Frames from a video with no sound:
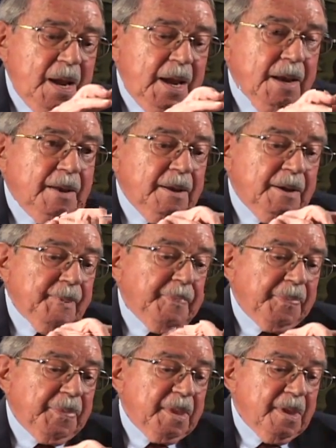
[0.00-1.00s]
And uh,
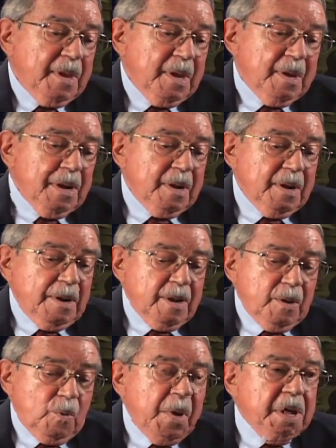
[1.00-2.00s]

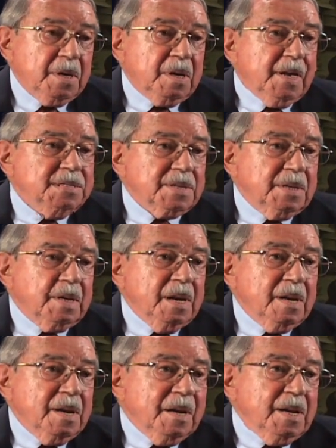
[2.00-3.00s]
we could listen
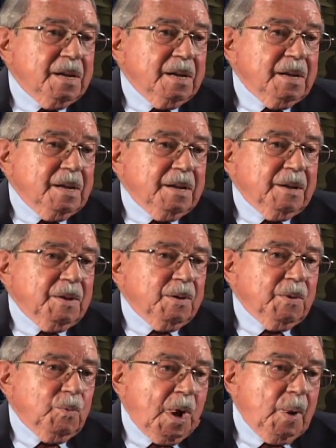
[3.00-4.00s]

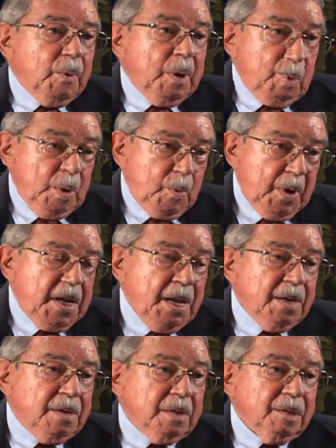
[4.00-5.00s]
while we were
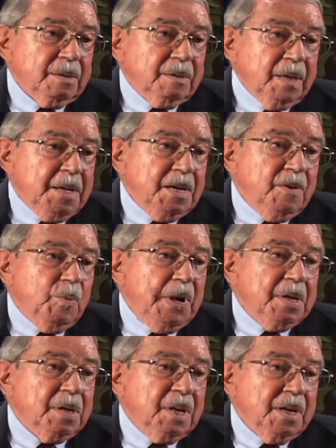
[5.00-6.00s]
waiting to leave.
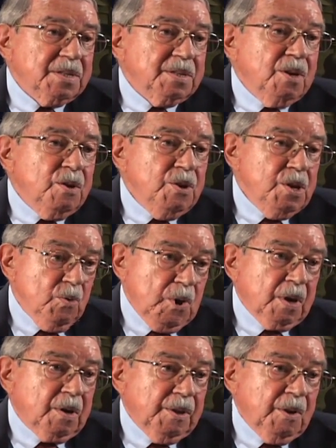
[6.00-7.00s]
We could listen to New
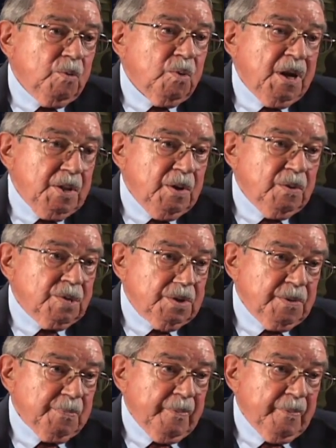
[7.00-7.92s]
York on their radios.